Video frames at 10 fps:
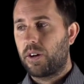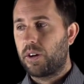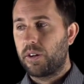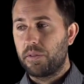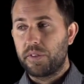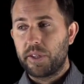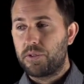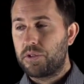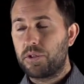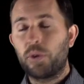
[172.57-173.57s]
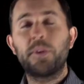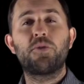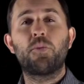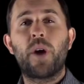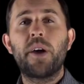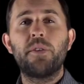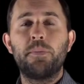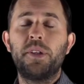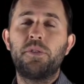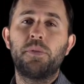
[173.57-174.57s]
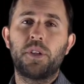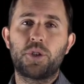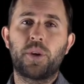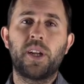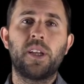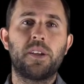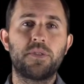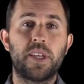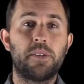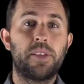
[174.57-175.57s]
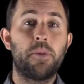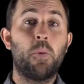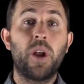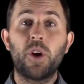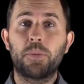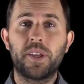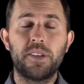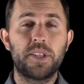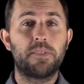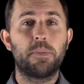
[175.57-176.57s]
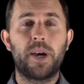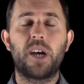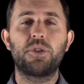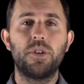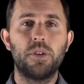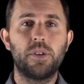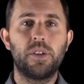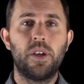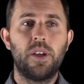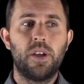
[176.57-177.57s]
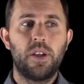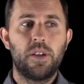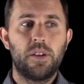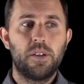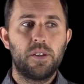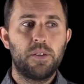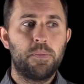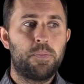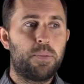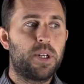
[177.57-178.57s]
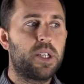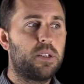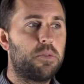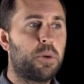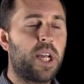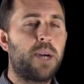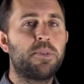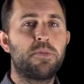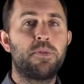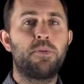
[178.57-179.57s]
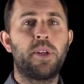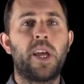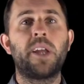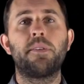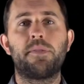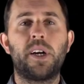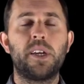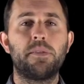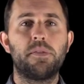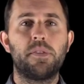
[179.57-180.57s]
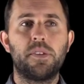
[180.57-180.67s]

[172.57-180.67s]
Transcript: are, they'd so much rather be doing training because they, they want to help kids. They have the passion to do it. But what happens between nine to five